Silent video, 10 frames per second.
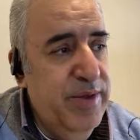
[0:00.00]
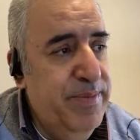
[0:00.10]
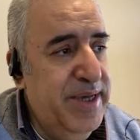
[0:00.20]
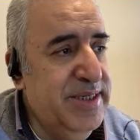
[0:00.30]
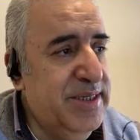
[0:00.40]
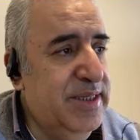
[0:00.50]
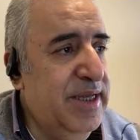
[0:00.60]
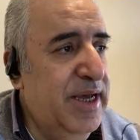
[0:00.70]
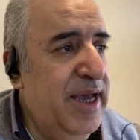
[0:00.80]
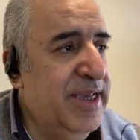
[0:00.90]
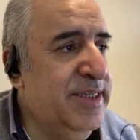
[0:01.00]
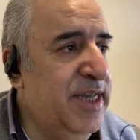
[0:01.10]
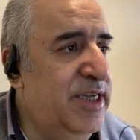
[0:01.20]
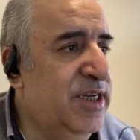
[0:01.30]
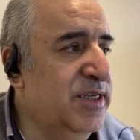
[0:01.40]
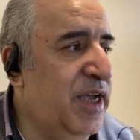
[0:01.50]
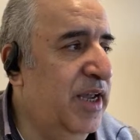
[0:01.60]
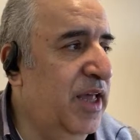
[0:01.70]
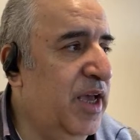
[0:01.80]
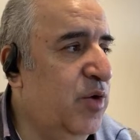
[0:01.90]
the best extensions I
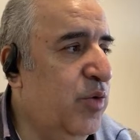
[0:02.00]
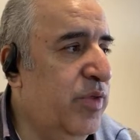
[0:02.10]
like